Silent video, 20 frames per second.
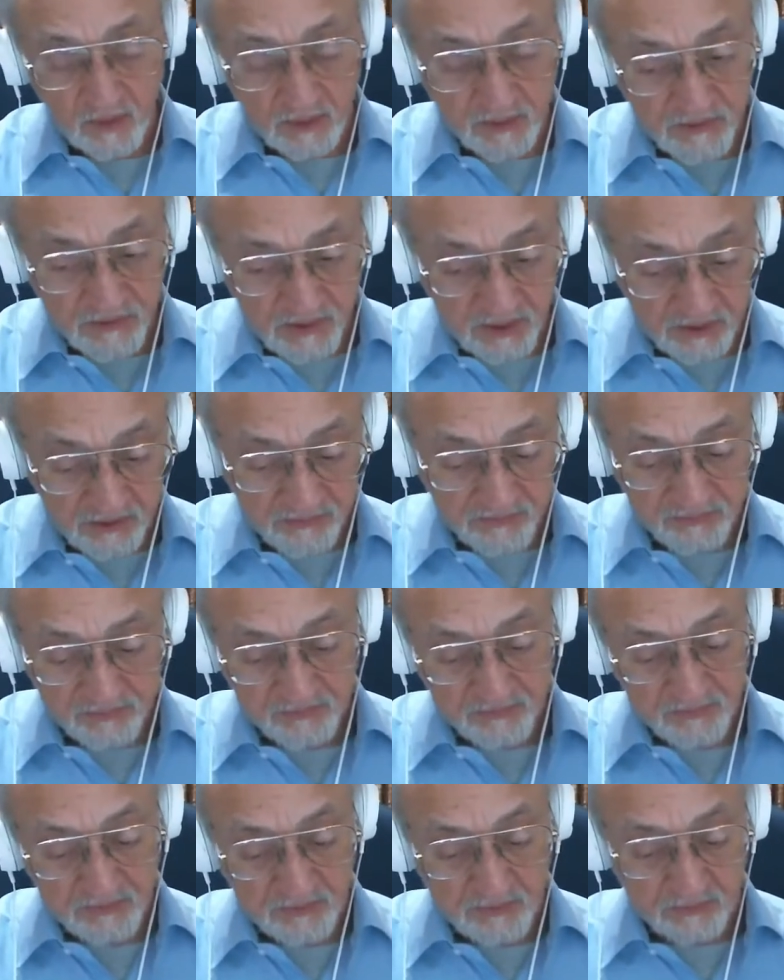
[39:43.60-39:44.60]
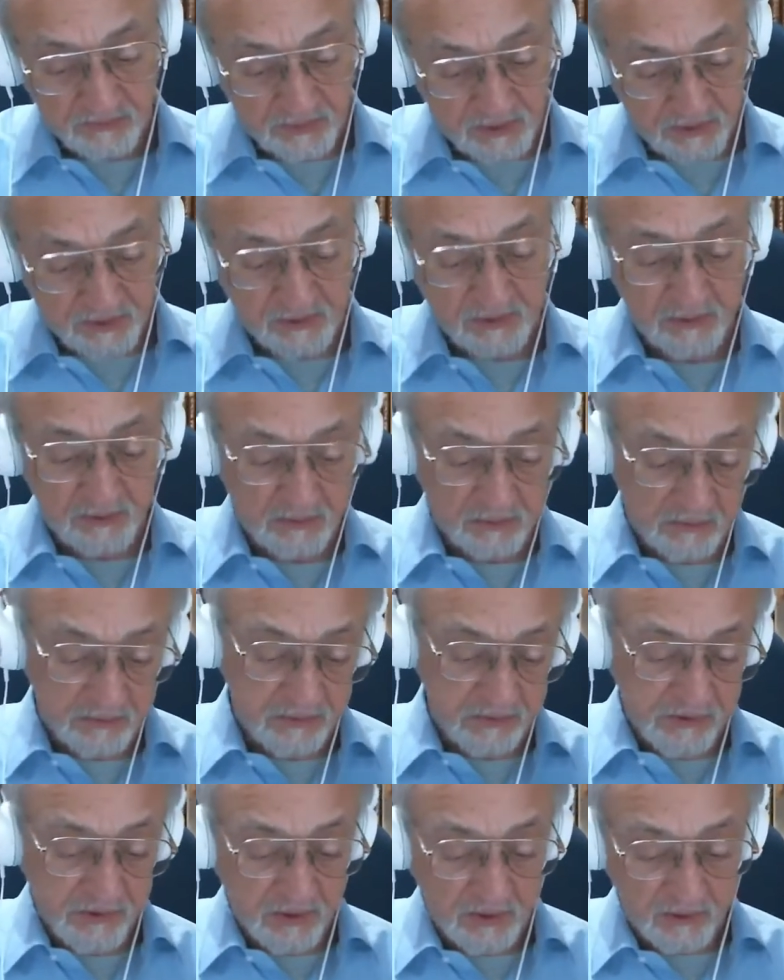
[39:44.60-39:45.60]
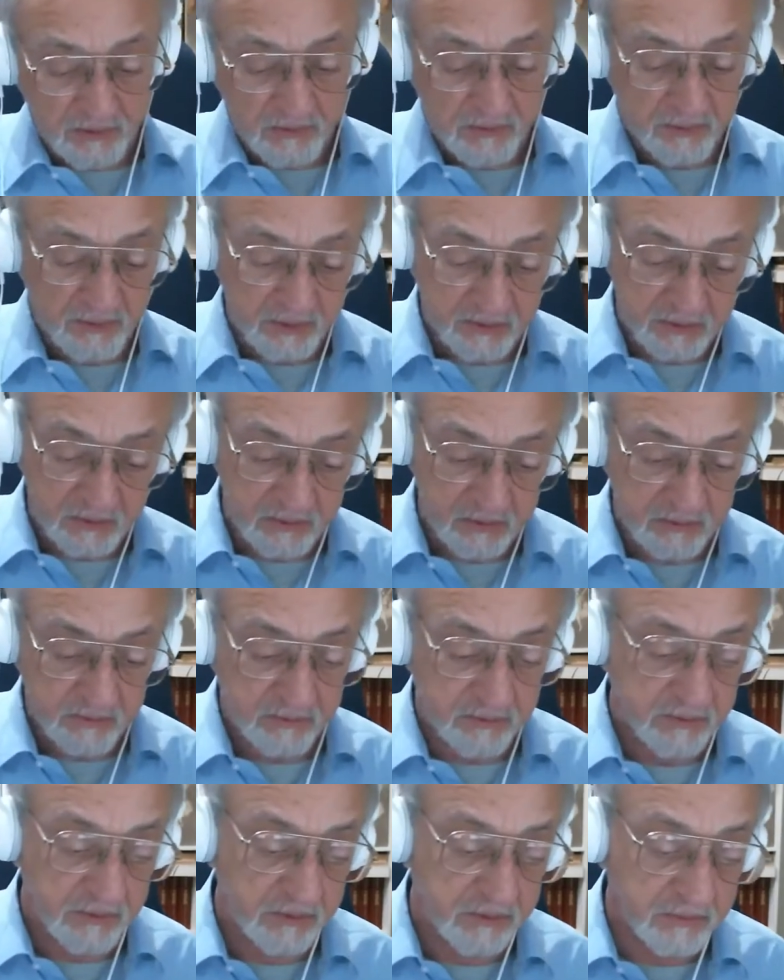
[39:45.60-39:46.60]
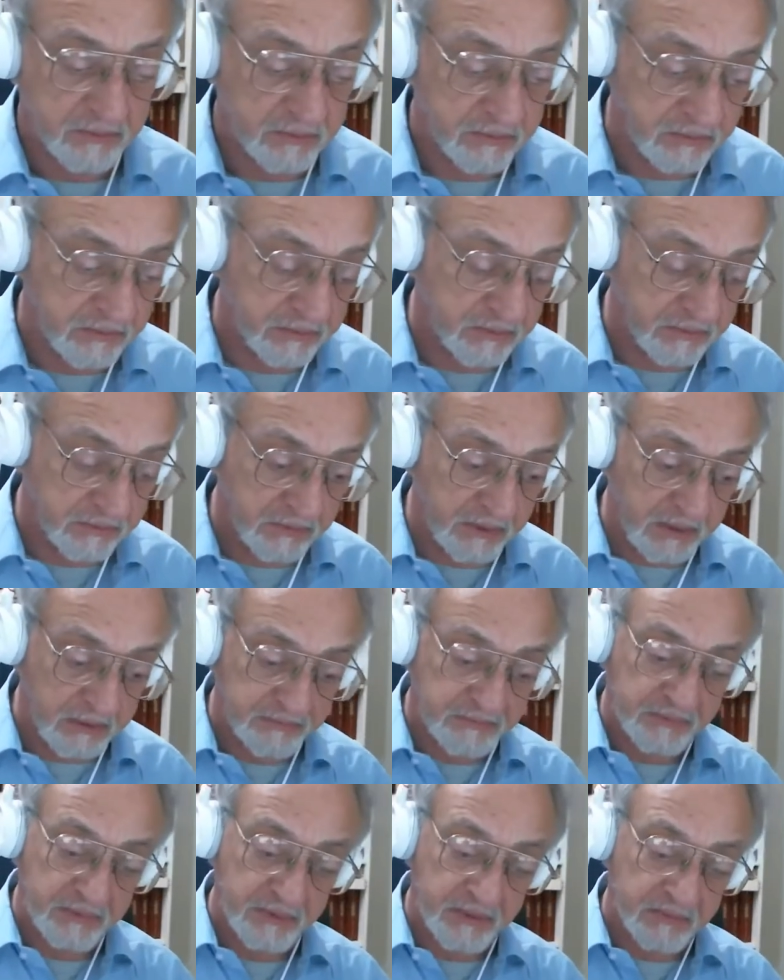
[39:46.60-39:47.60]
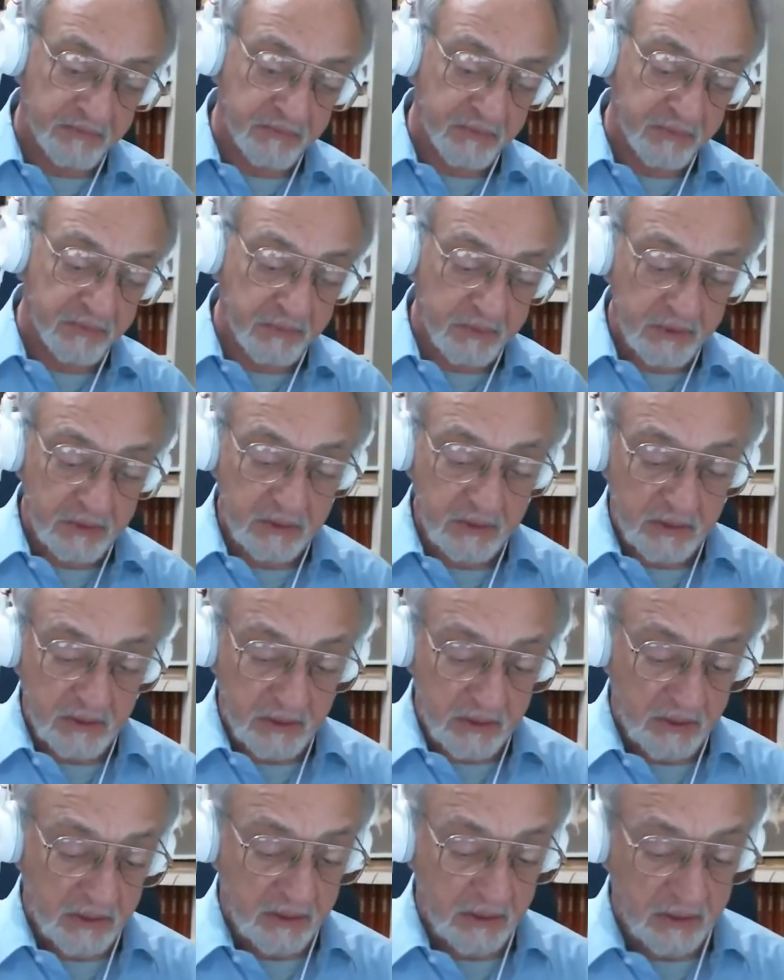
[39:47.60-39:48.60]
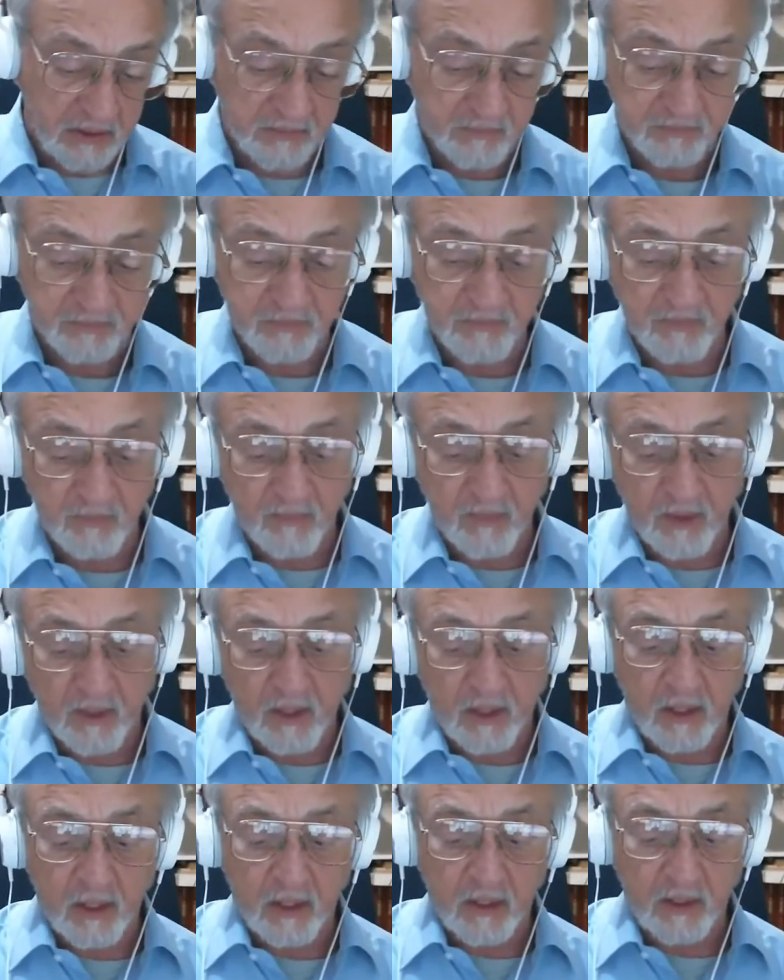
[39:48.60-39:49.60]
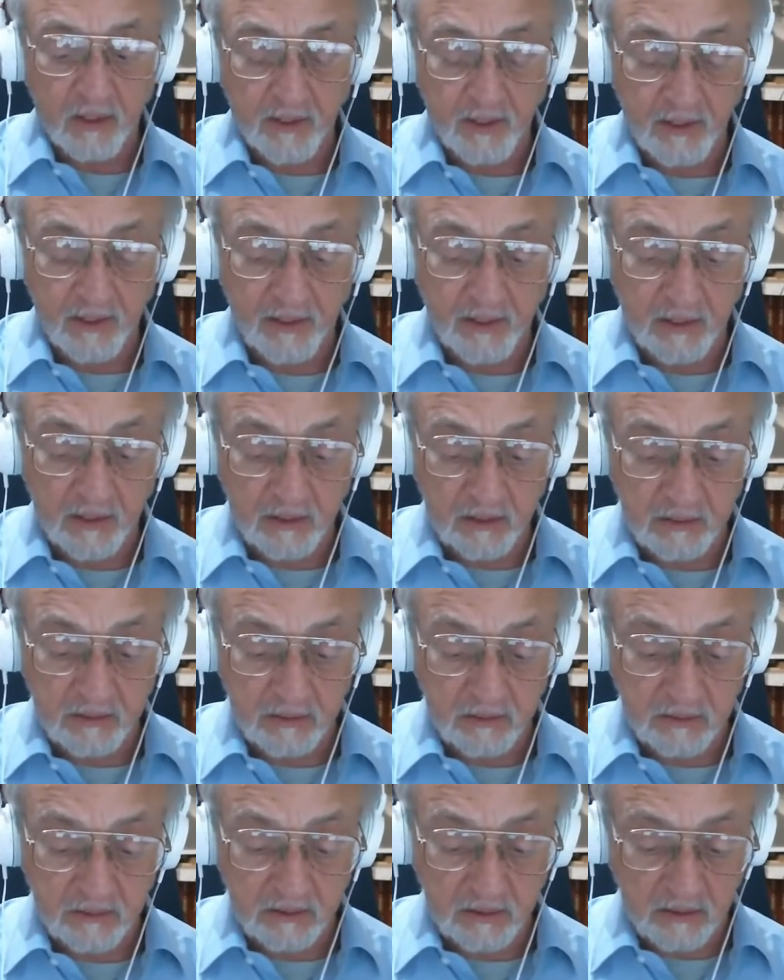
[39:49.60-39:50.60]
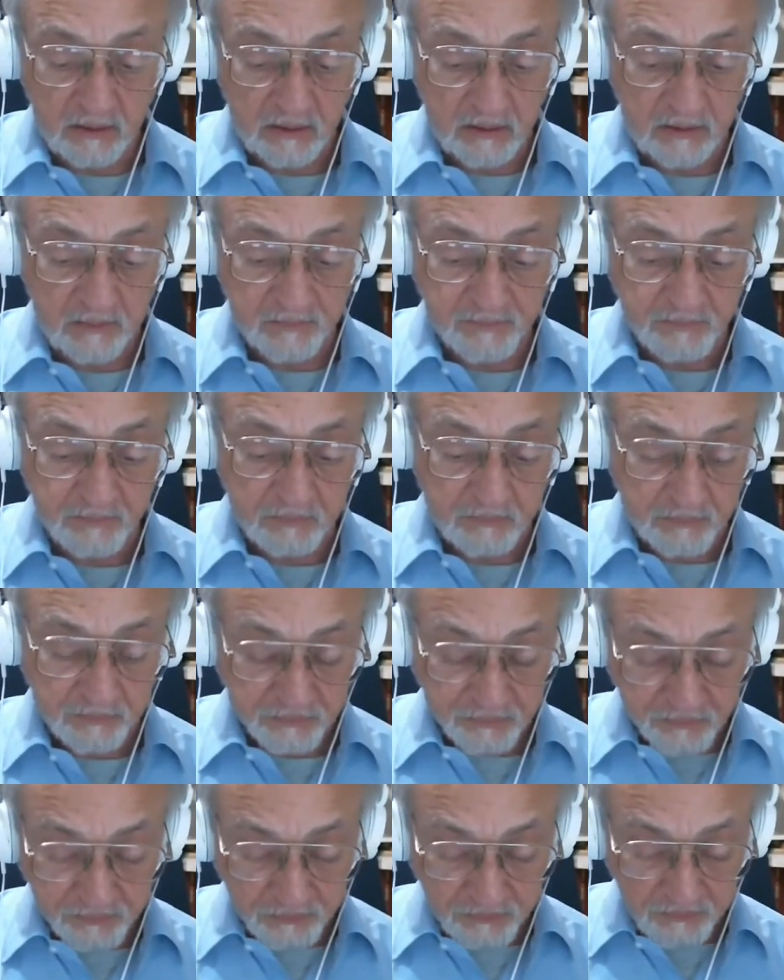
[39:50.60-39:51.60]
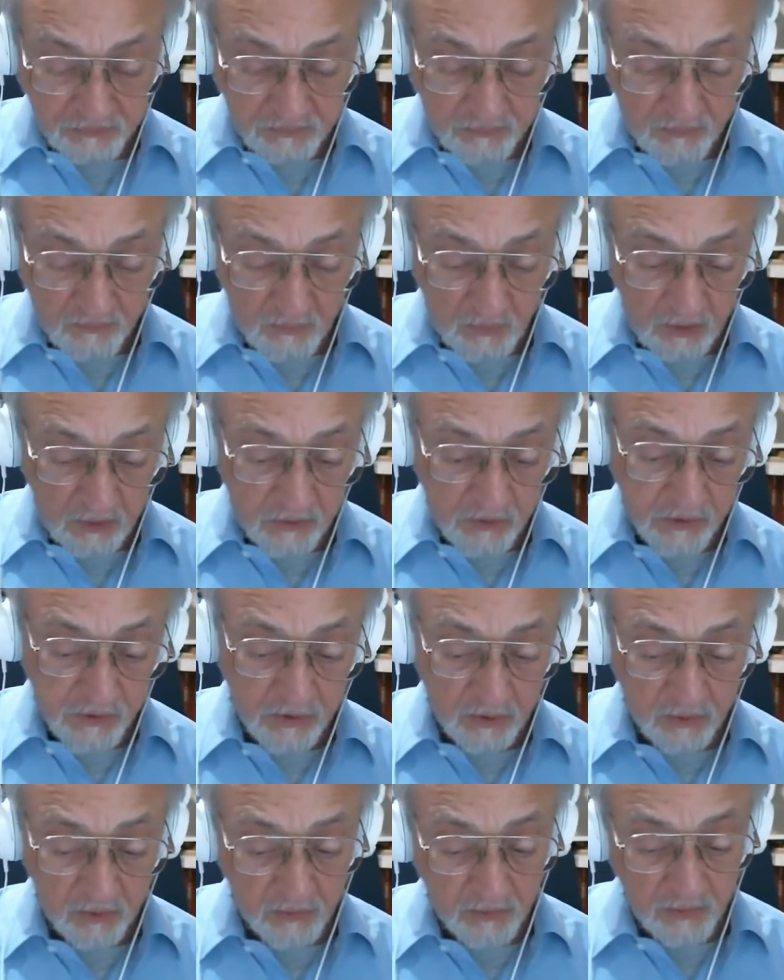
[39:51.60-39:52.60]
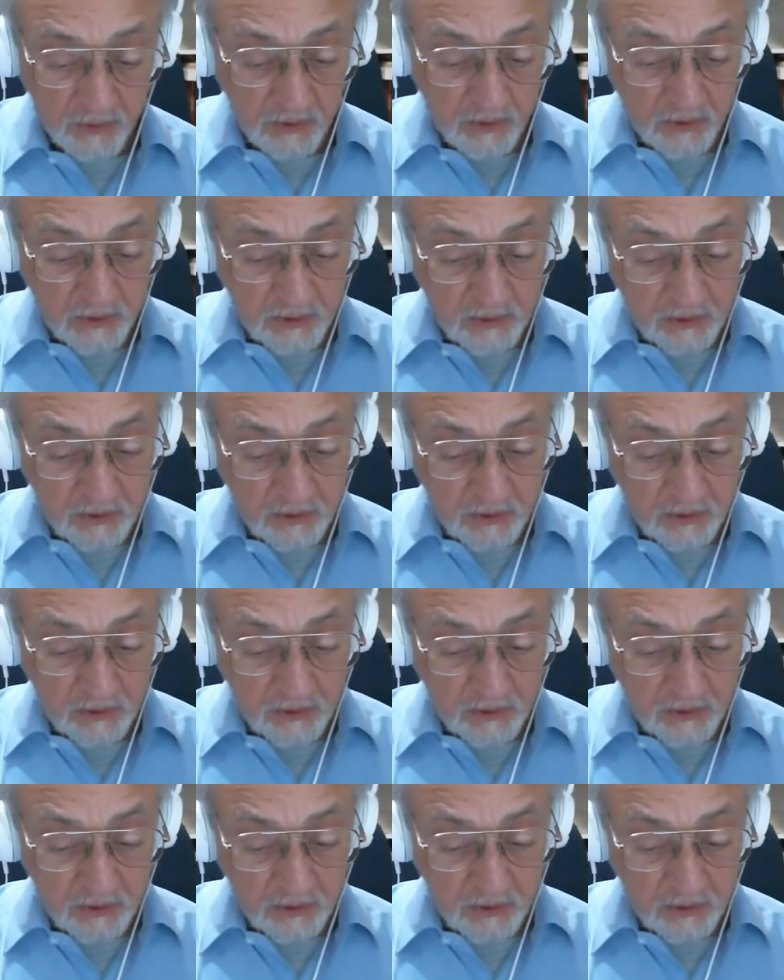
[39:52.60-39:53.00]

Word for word: instead of you know letting it go and saying okay you know uh, i'll forgive you um, and um, so